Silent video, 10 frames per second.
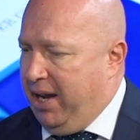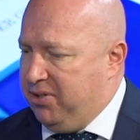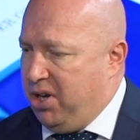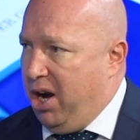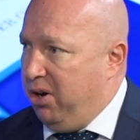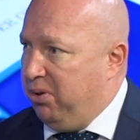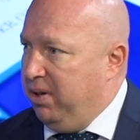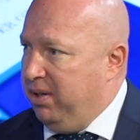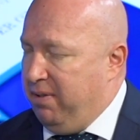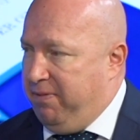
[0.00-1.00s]
So
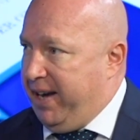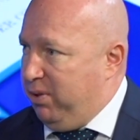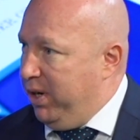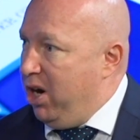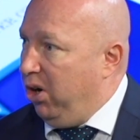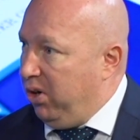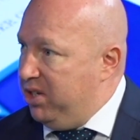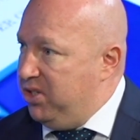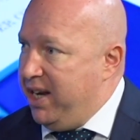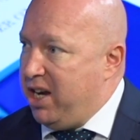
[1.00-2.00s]
the fact that we're no longer
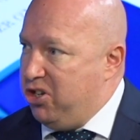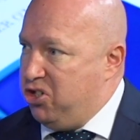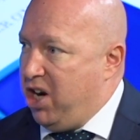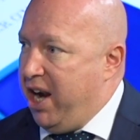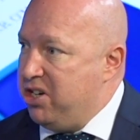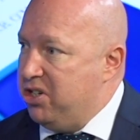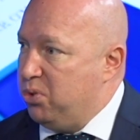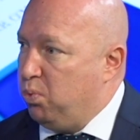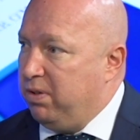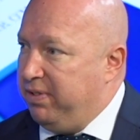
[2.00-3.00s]
seeing those
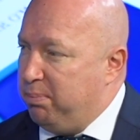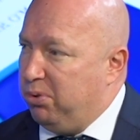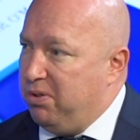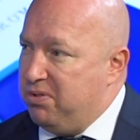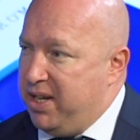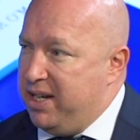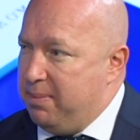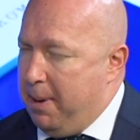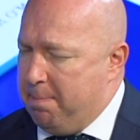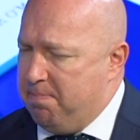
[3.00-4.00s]
changes would have improved sentiment.